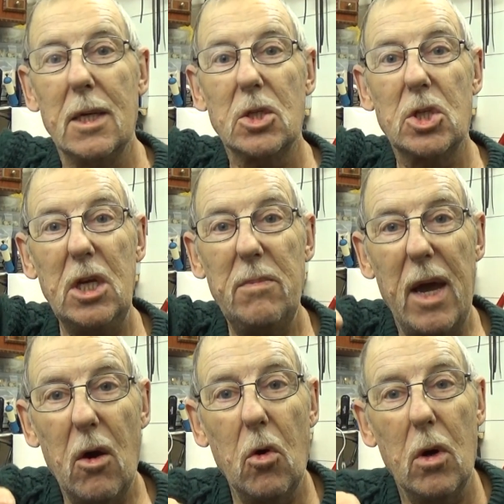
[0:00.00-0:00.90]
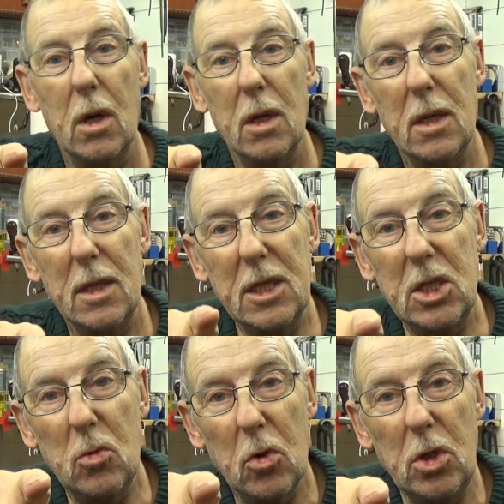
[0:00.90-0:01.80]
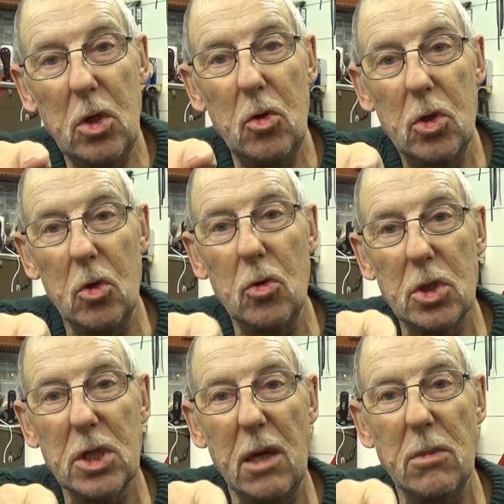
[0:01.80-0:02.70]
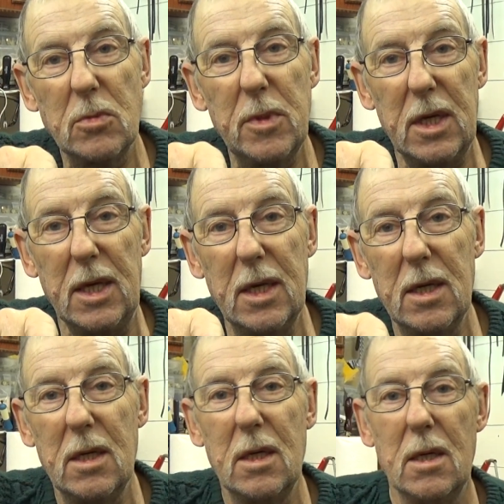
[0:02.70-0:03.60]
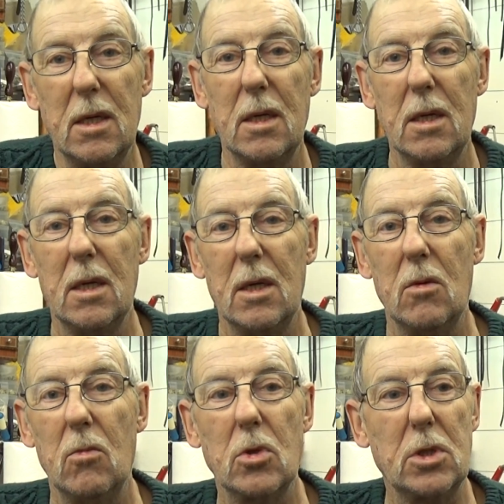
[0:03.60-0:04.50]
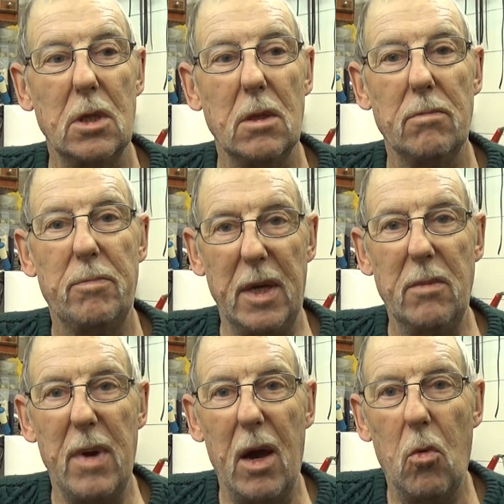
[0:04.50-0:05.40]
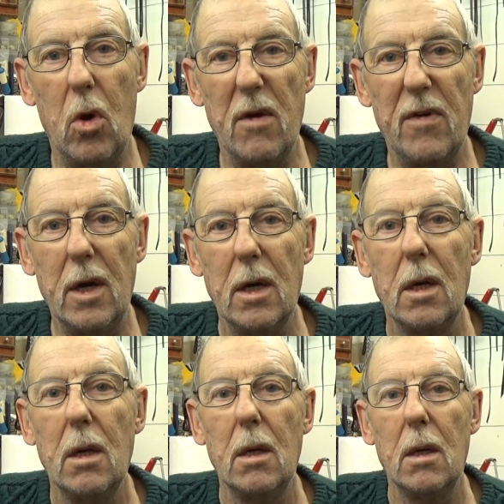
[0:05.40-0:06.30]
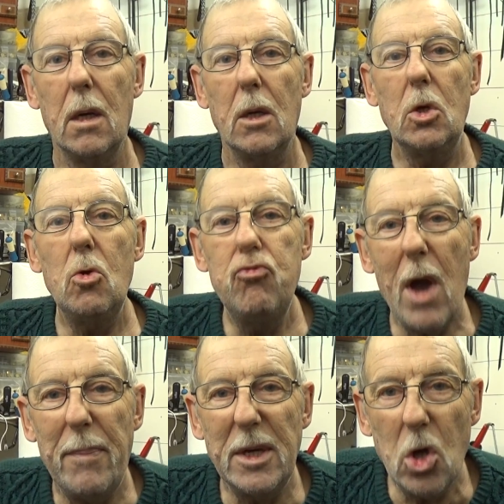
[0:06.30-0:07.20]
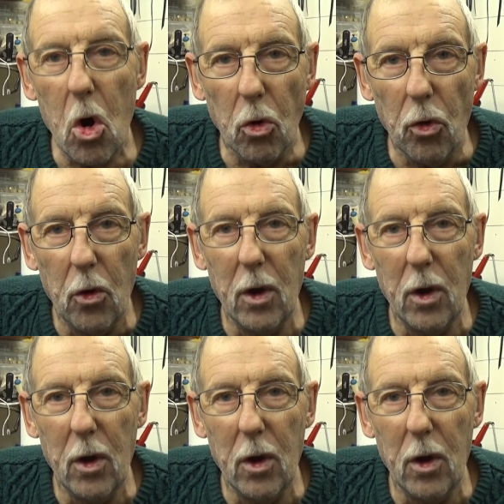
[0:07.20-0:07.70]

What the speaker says: sea melt, this is what you do, the same as me. What's it? Big melt, whatever. You wrap it on.